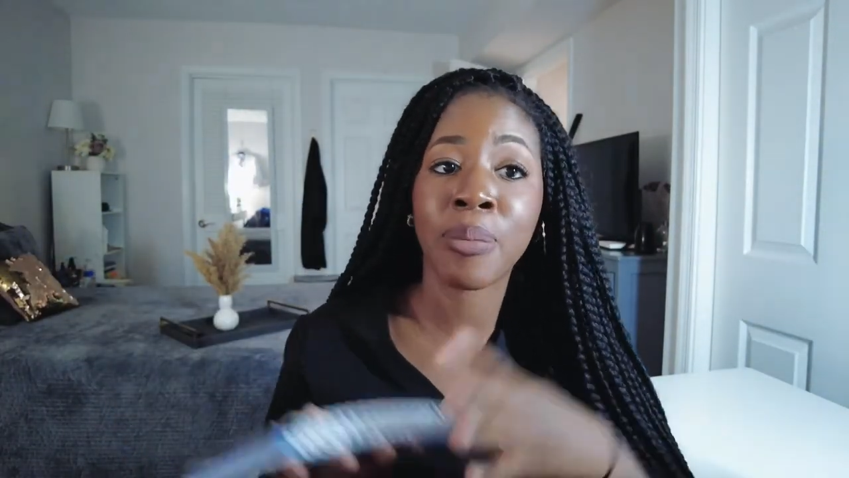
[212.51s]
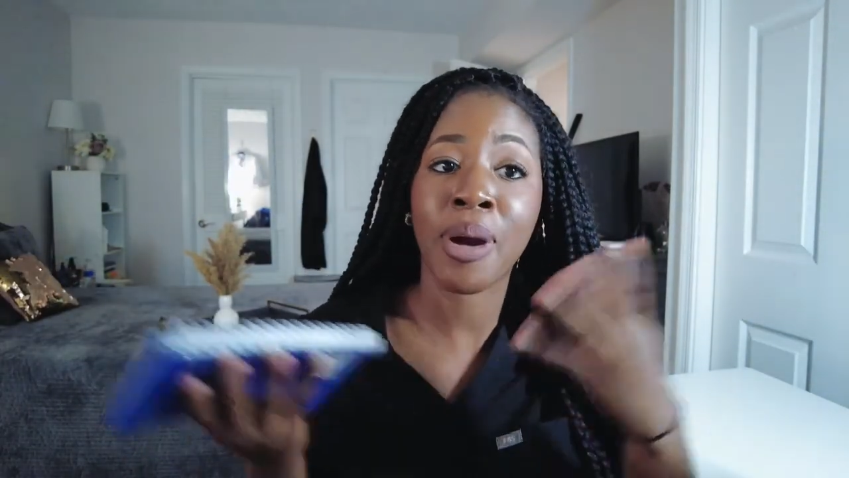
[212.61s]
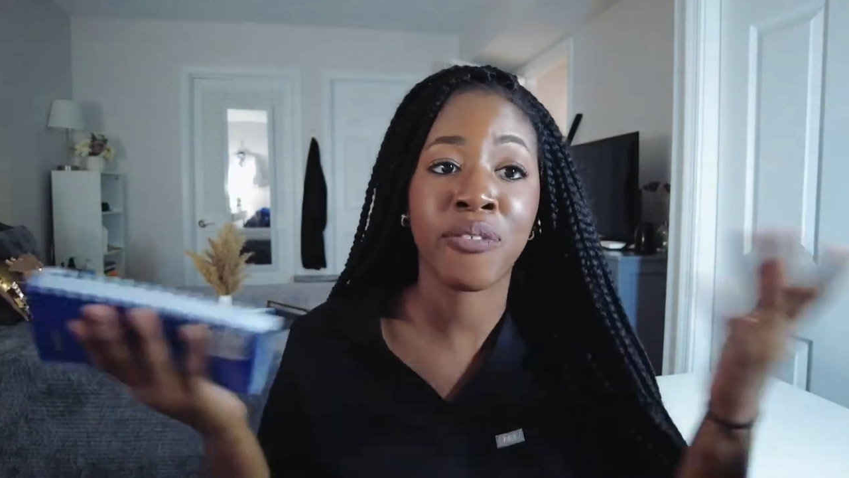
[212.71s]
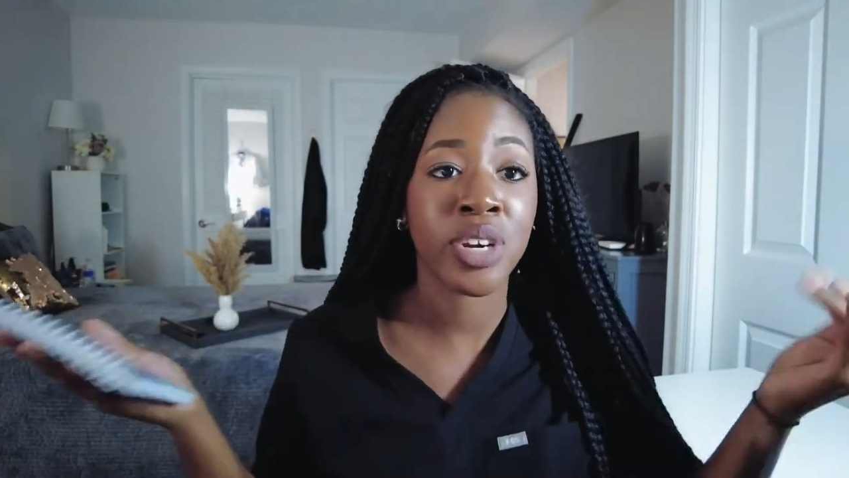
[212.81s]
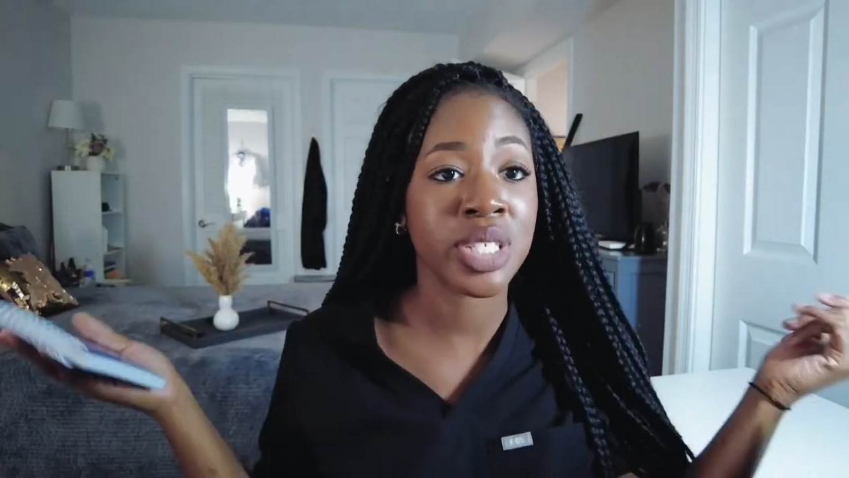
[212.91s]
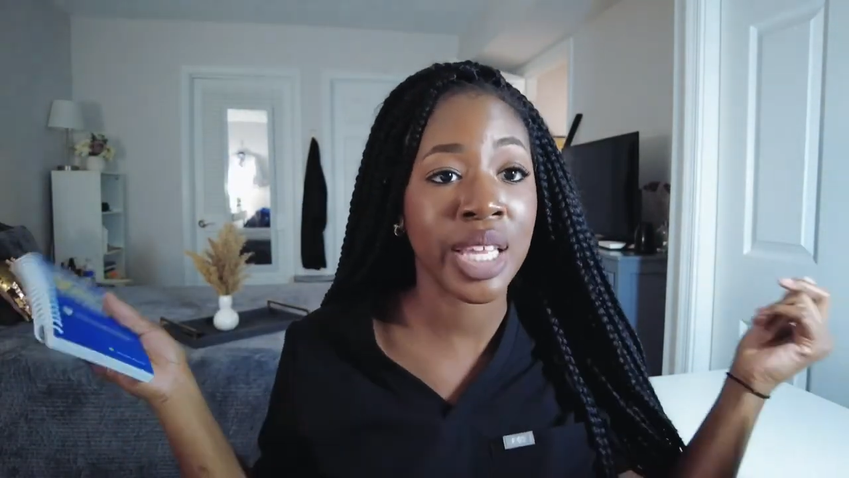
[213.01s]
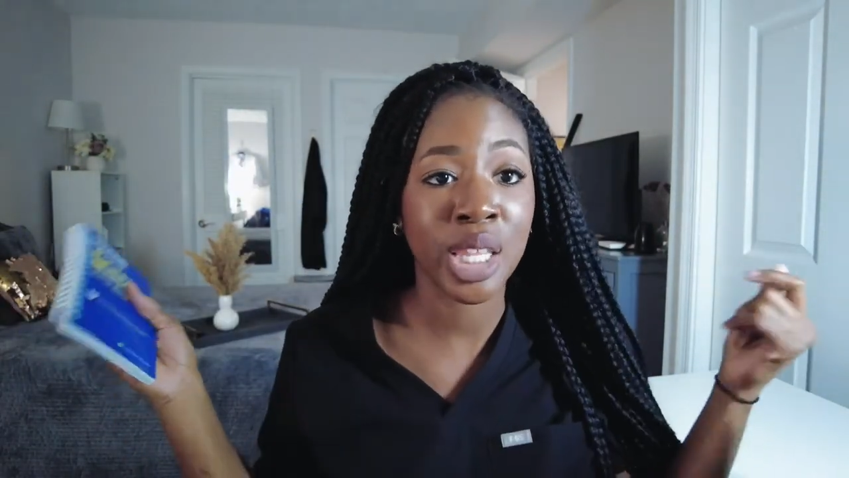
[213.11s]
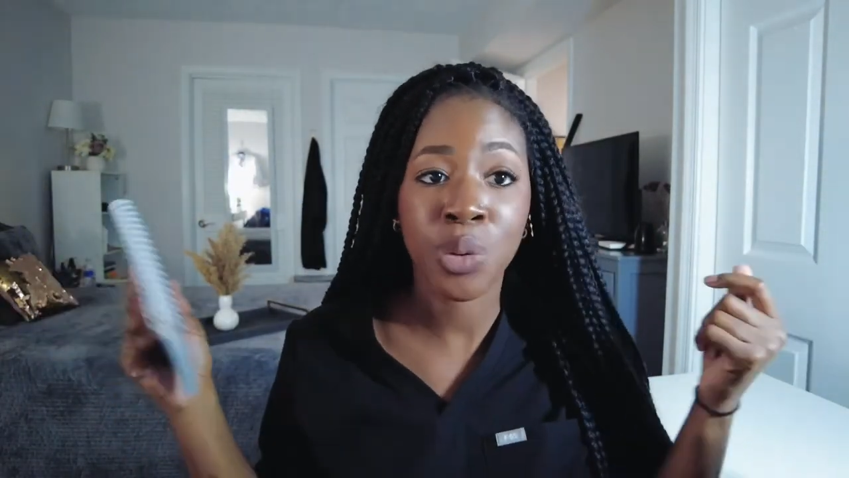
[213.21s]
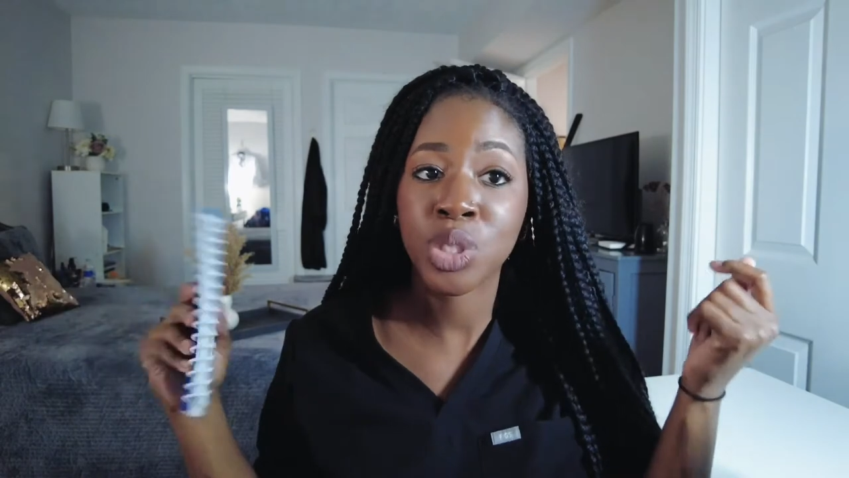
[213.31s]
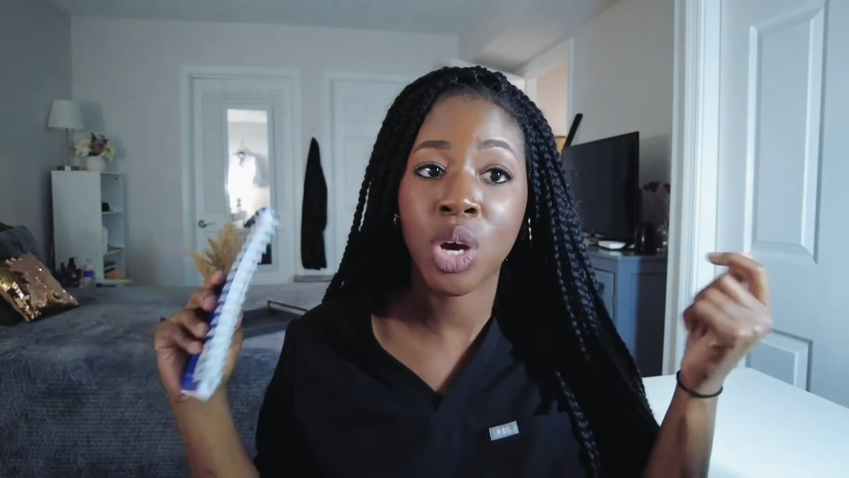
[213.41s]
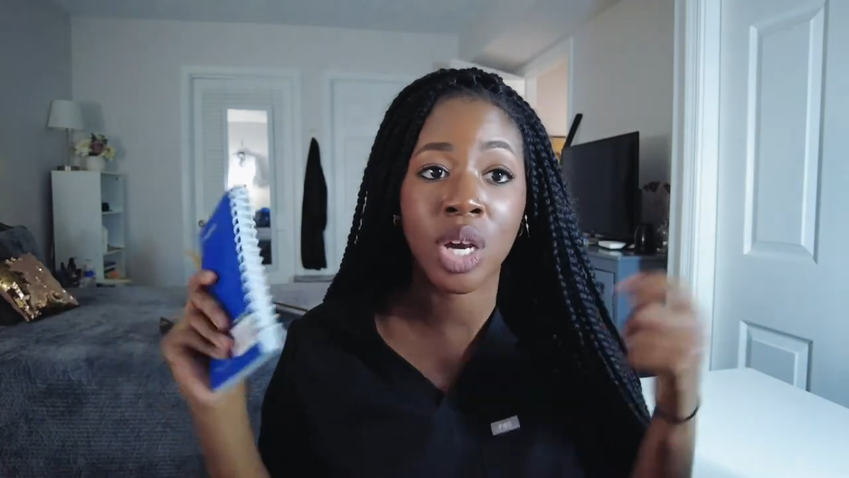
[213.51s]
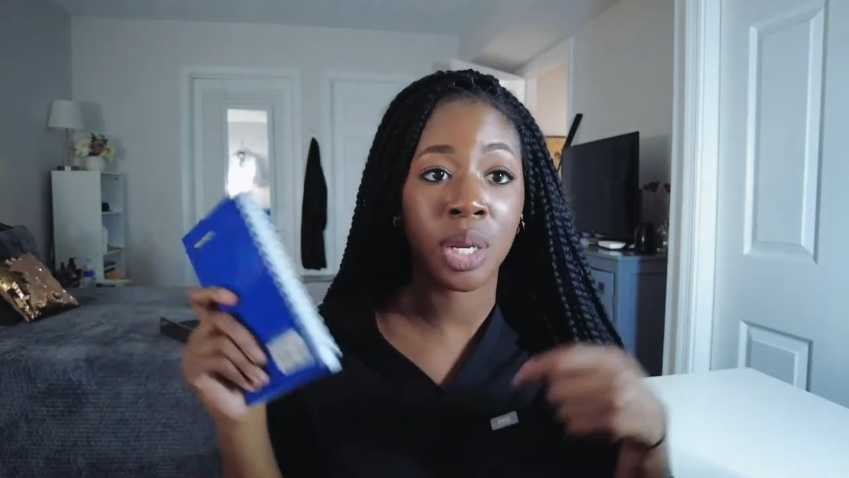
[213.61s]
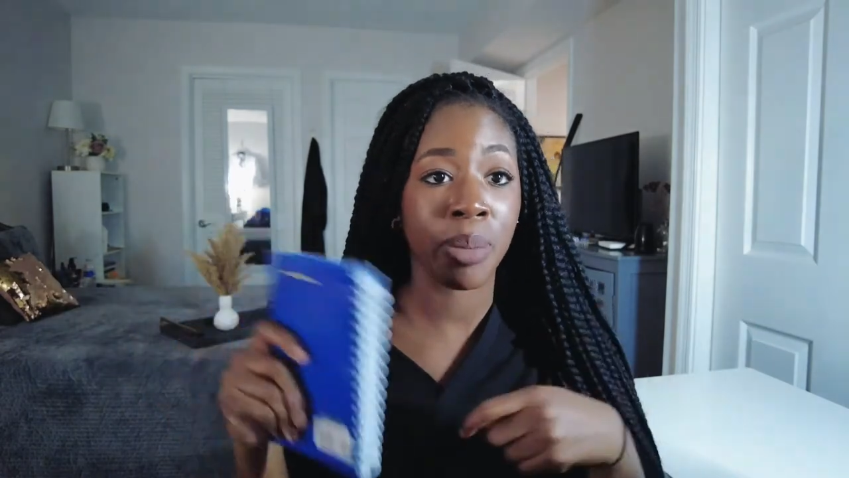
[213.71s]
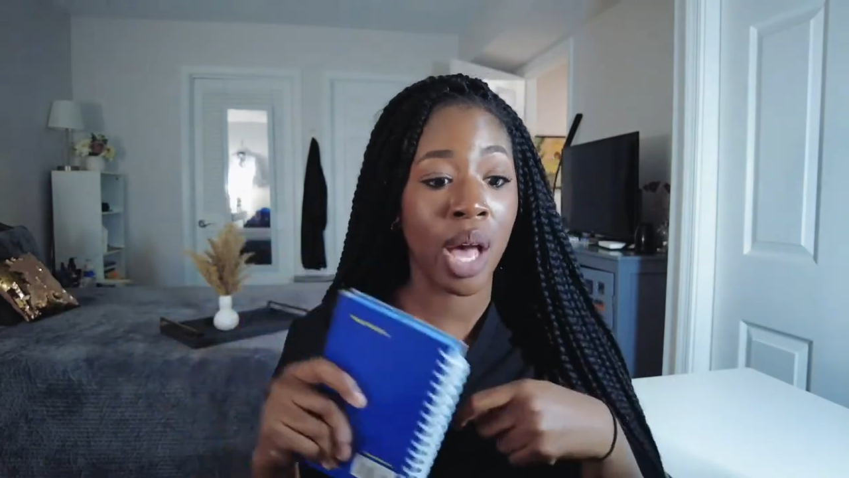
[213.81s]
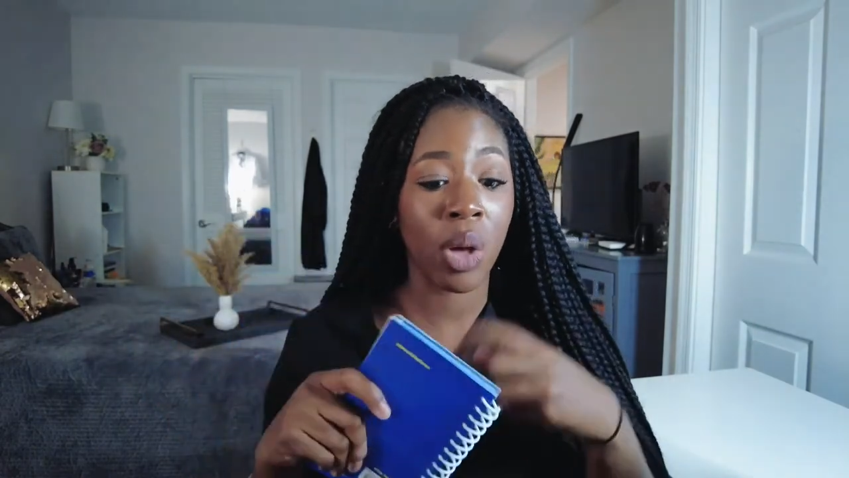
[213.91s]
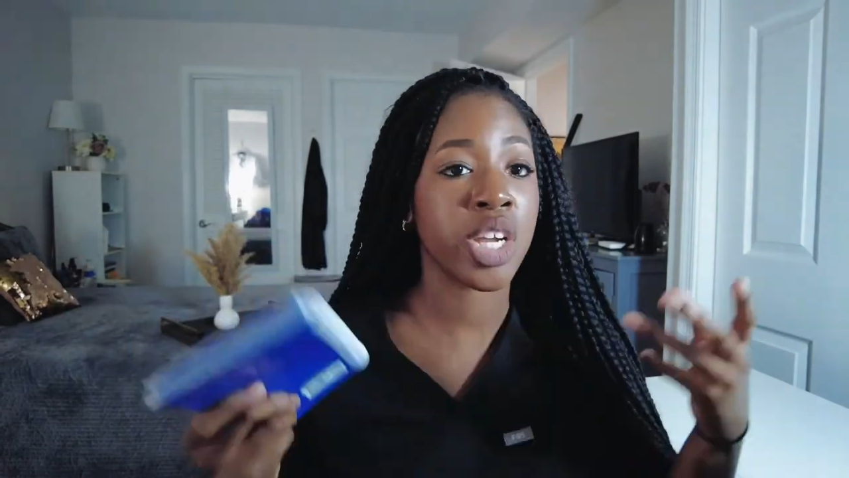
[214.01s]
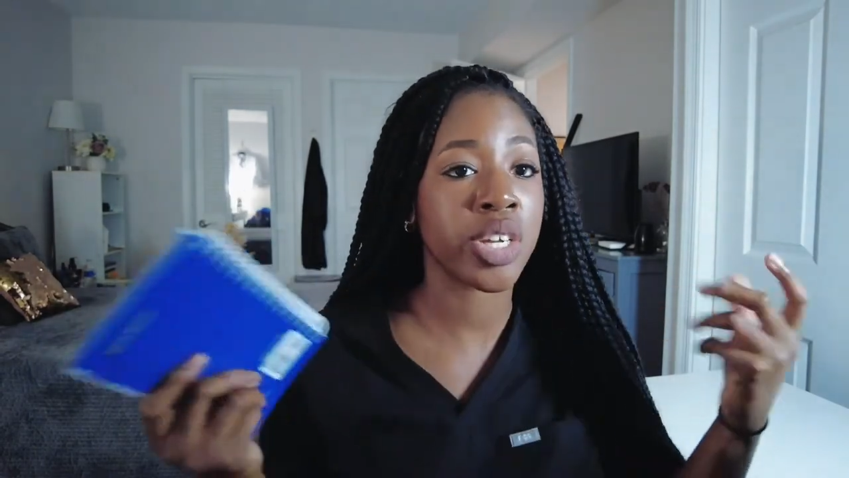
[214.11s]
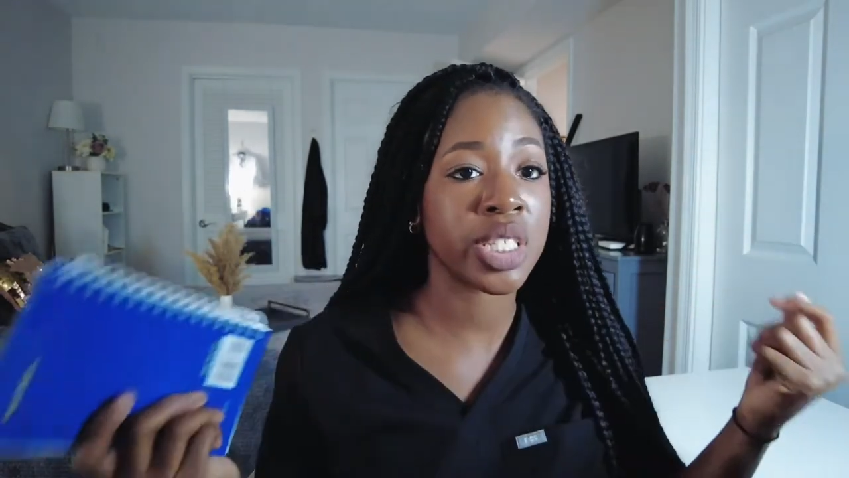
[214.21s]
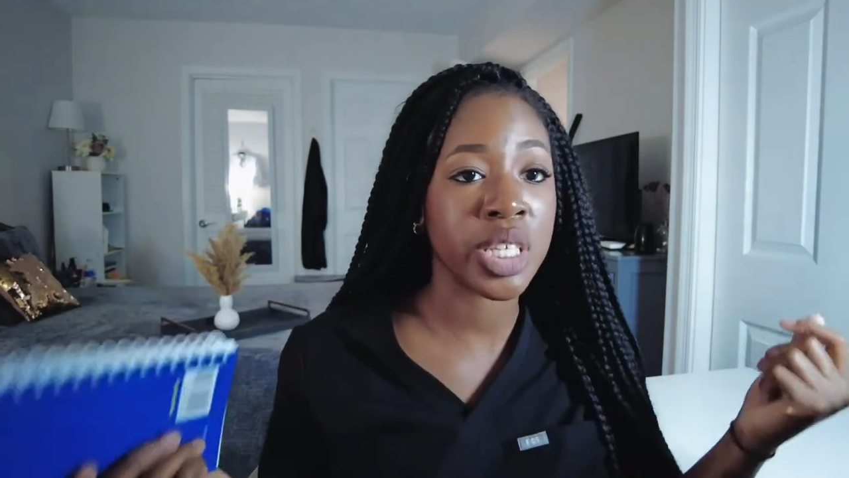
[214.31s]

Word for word: My first day, they were talking about CRT.